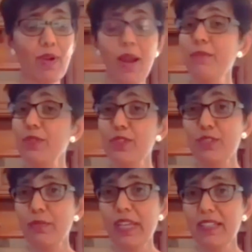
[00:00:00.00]
mom used
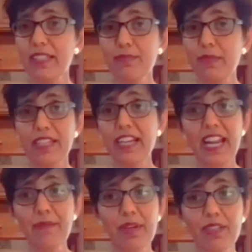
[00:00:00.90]
to make this, my
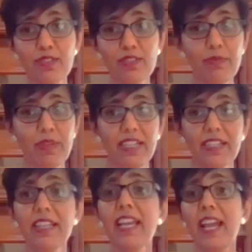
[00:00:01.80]
grandma used to make it,